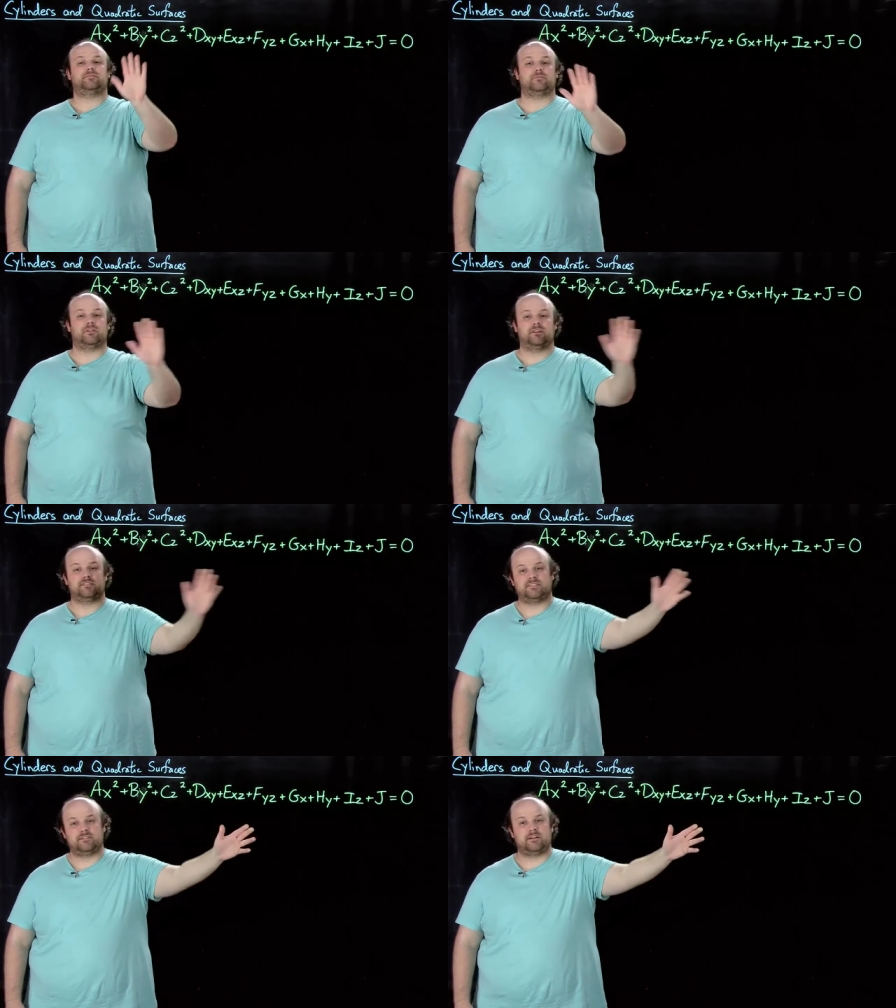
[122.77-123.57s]
were
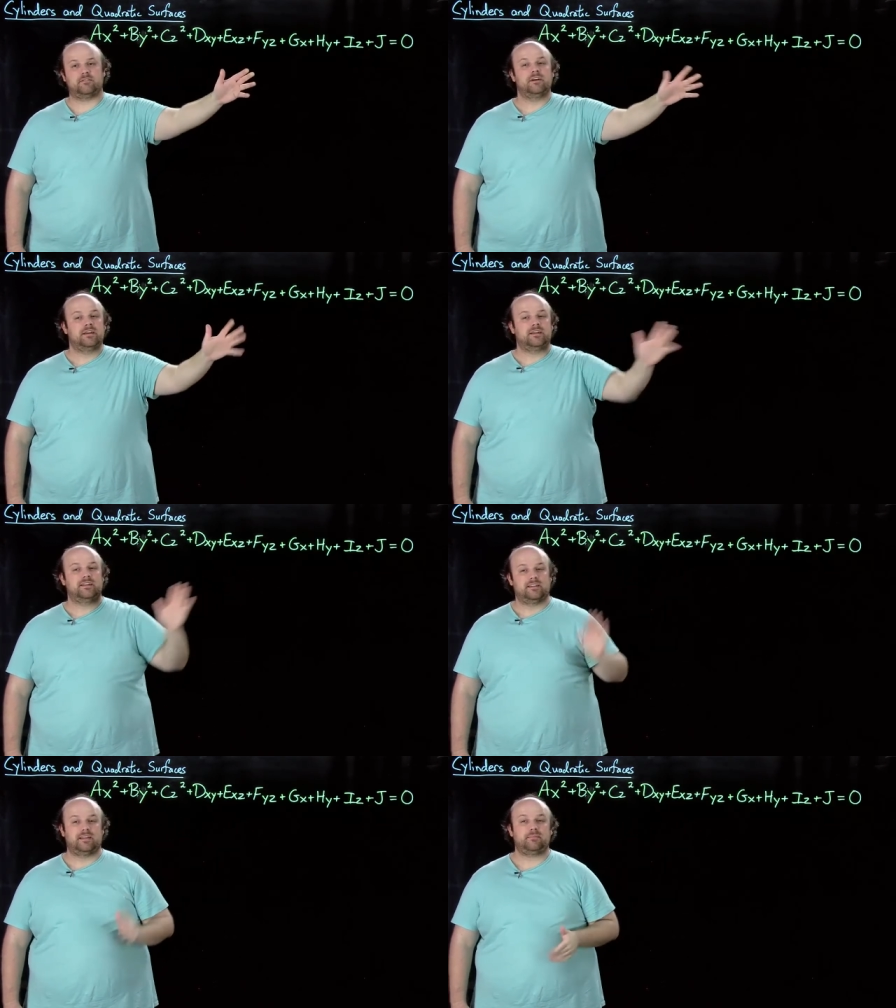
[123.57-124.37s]
non-zero,
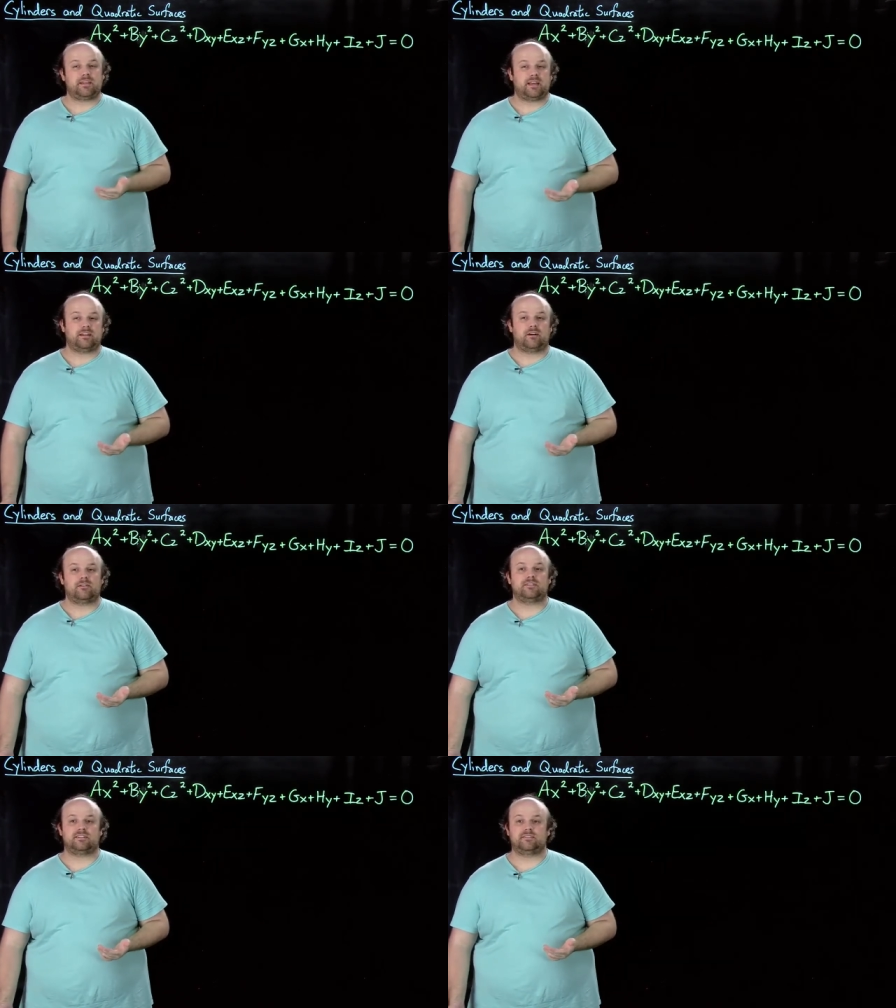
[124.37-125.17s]
it'd be kind of
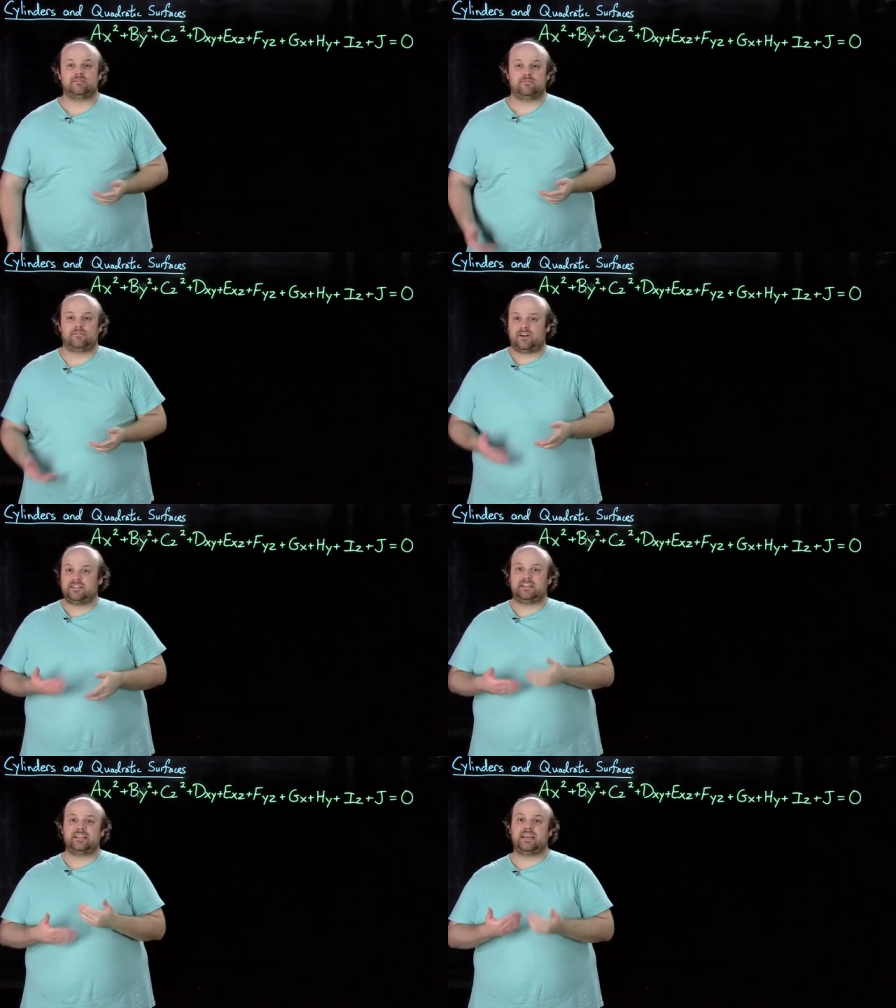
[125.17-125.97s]
hard to find
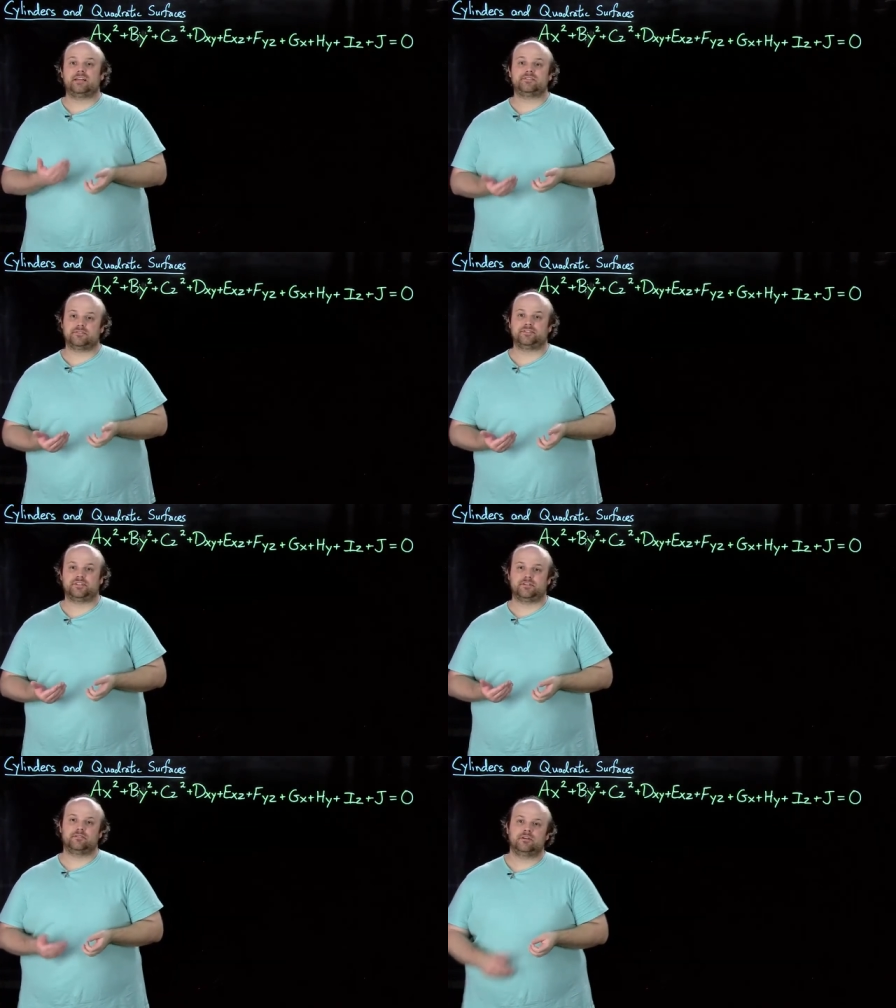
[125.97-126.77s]
any answers
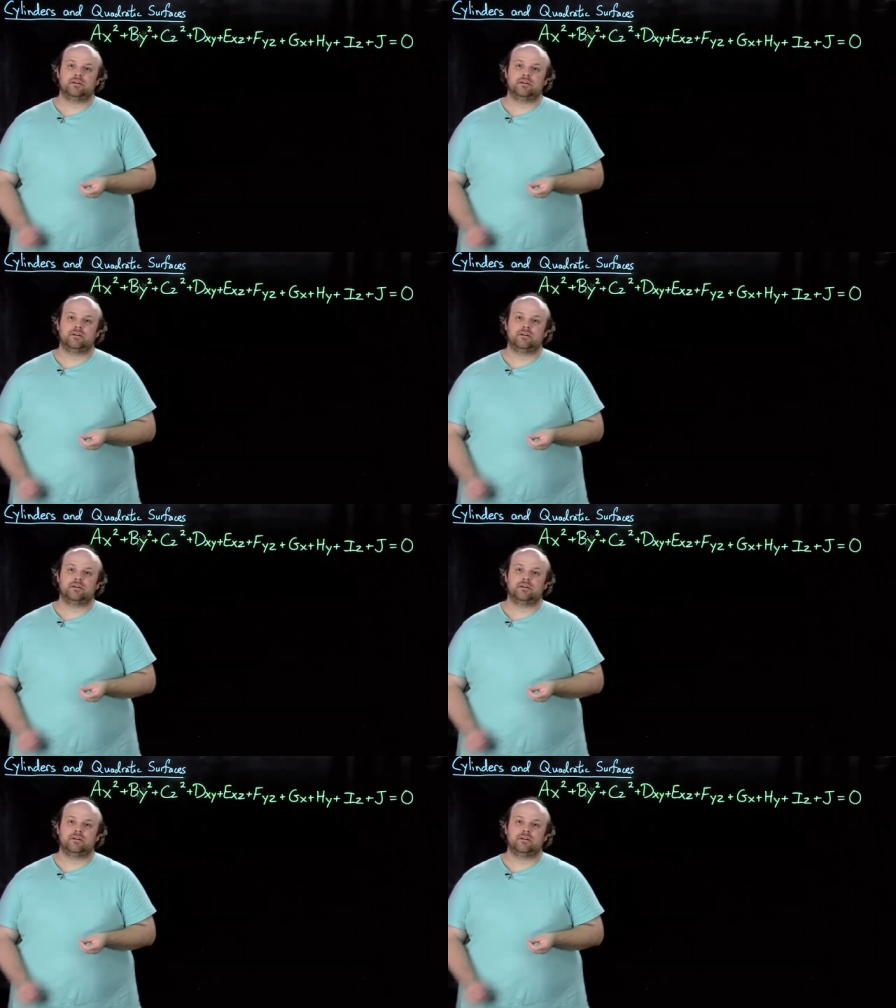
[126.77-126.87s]
to.